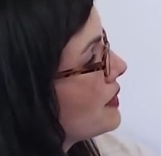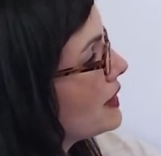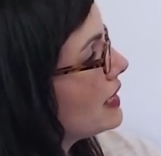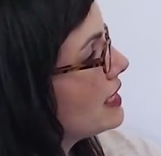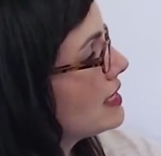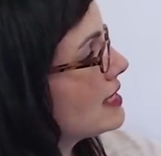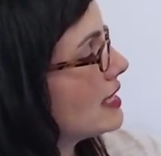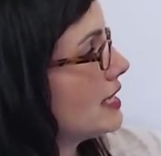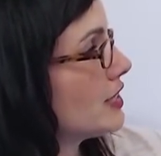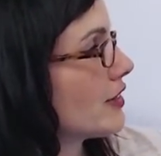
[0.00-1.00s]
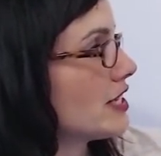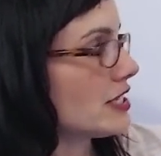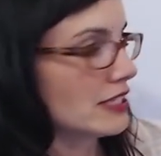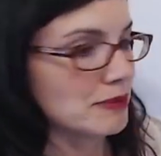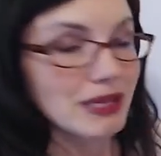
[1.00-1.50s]
These
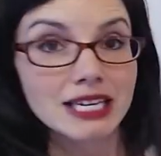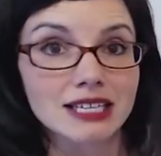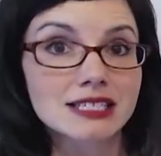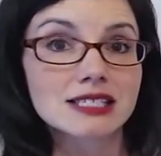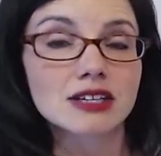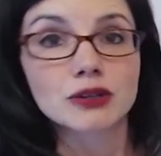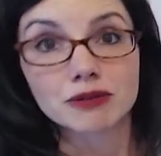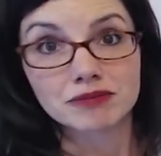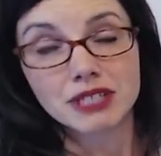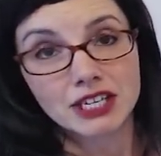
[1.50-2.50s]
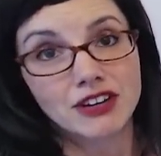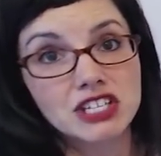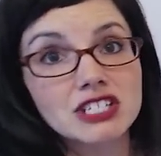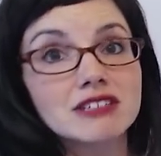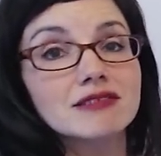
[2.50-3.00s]
integration peaks, or
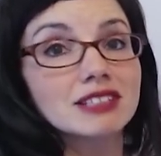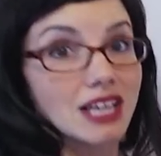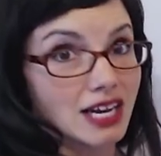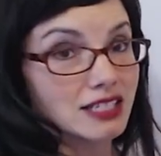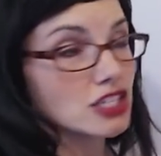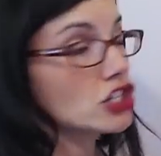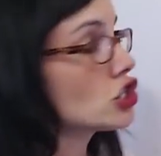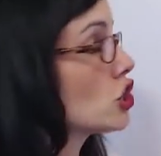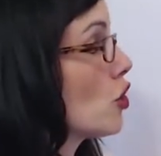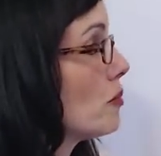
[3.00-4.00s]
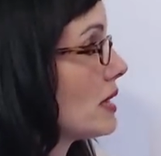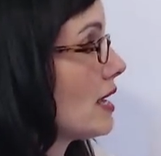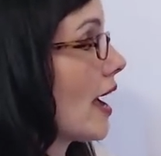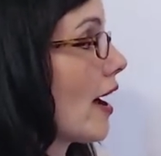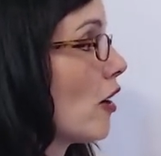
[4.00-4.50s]
integration lines, show me
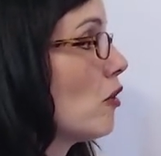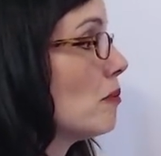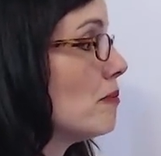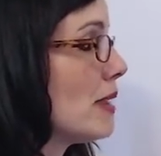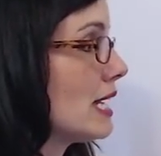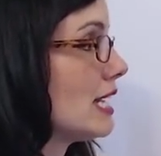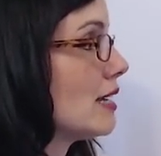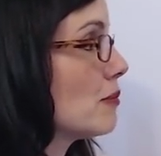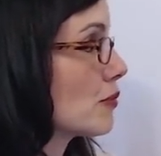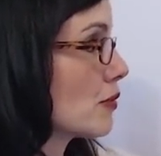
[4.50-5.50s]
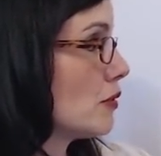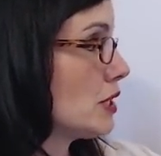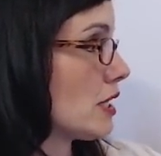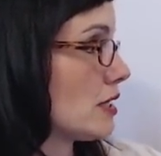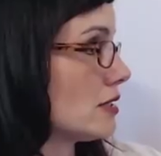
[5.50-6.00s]
how many
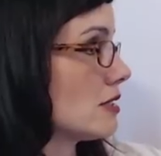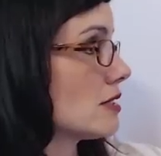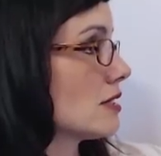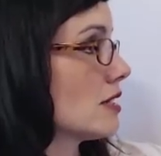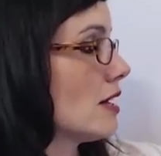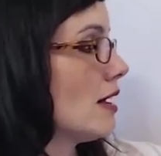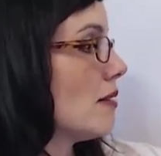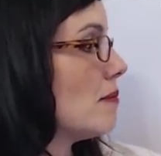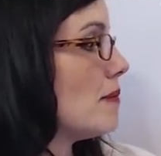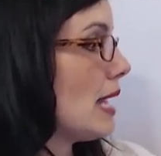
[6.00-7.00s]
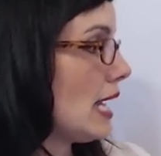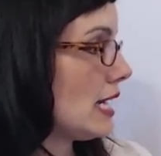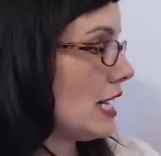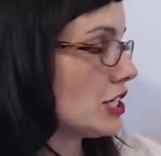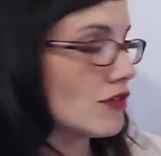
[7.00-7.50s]
protons made
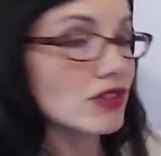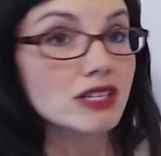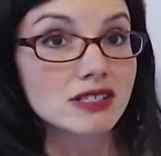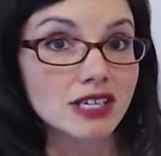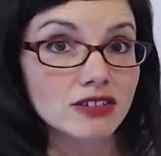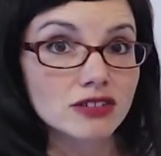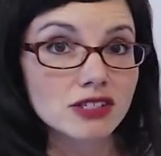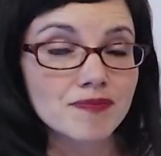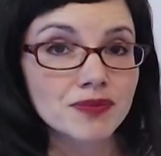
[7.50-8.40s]
each of these signals.